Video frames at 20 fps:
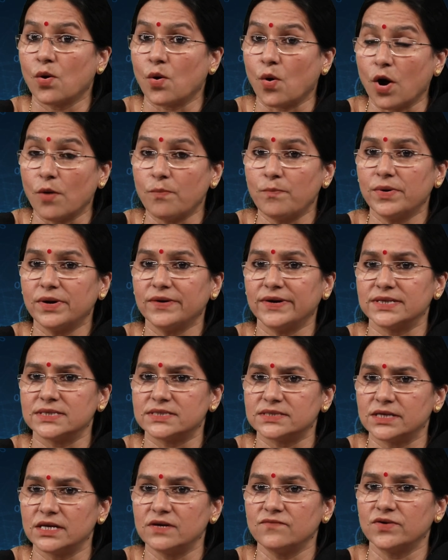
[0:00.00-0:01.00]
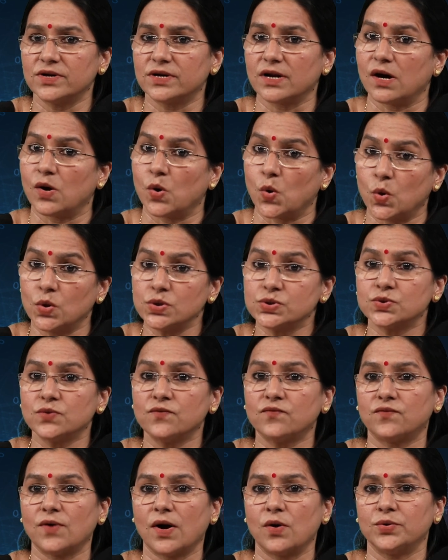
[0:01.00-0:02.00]
copper and silver are
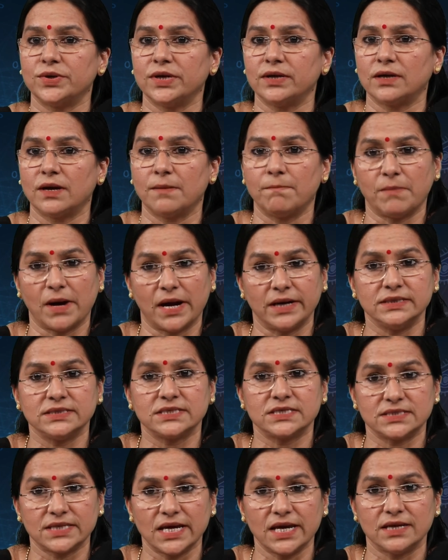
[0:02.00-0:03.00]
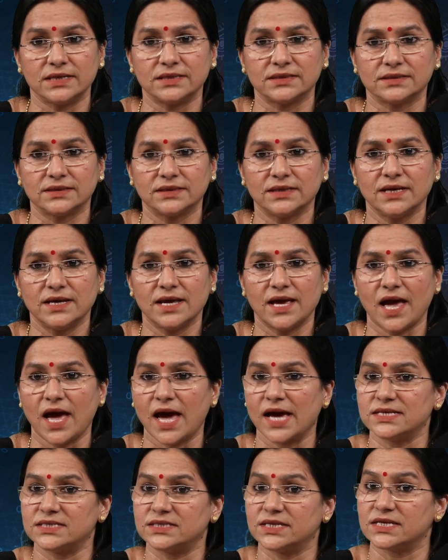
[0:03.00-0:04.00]
also found in combined state
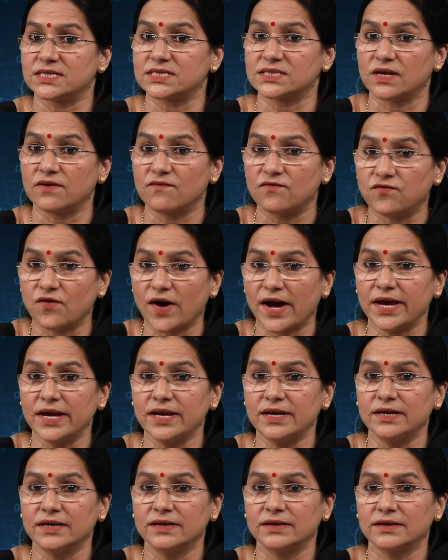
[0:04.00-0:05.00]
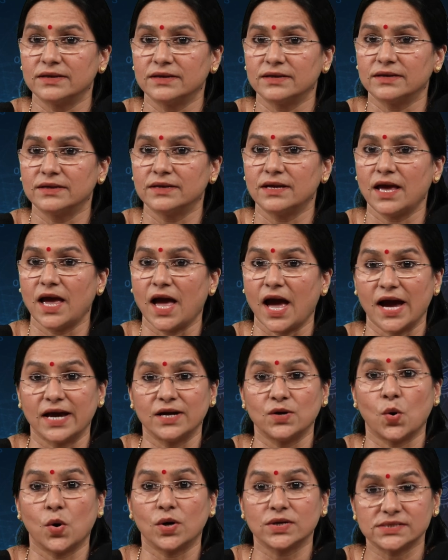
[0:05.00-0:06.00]
as their sulfide
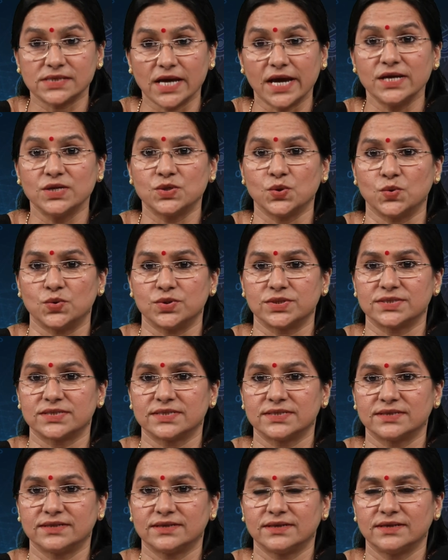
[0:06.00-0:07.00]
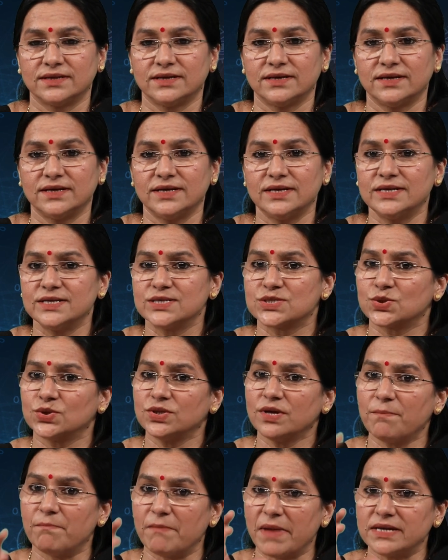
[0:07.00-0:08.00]
and oxide ores. So
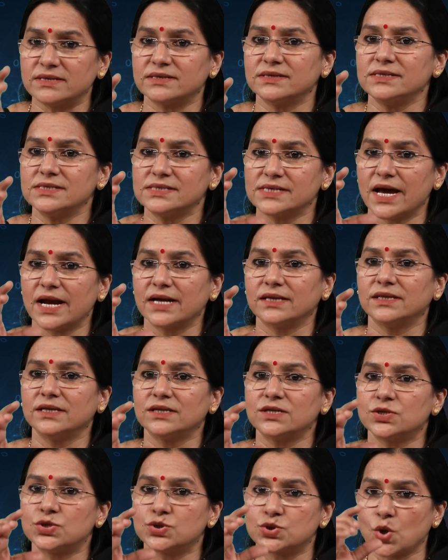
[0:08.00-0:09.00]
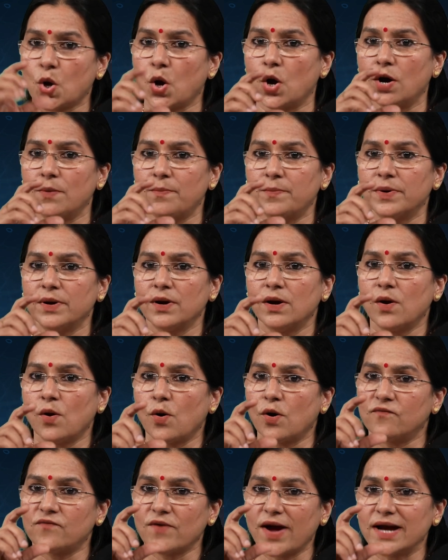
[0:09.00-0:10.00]
the metals at the top
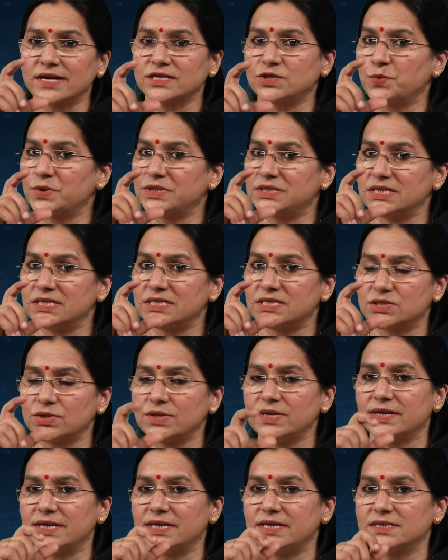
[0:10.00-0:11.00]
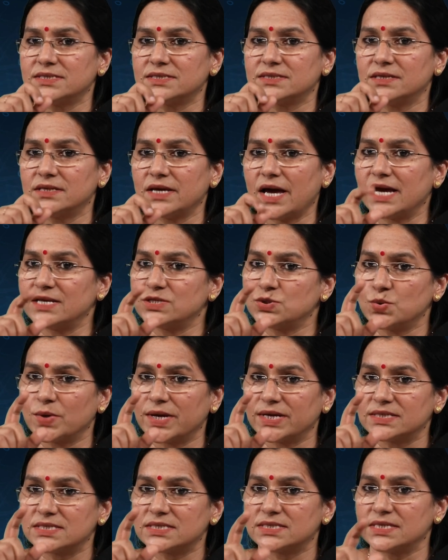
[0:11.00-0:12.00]
of activity series, as you
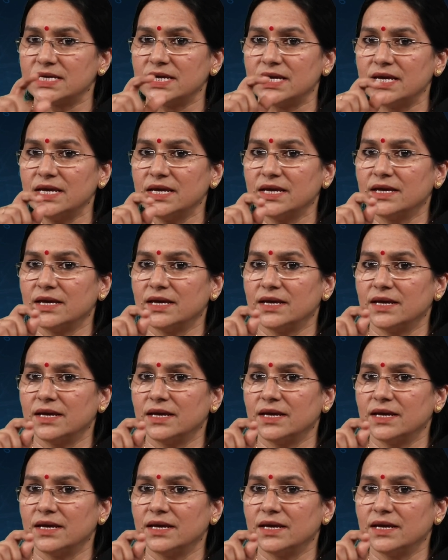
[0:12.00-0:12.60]
can see,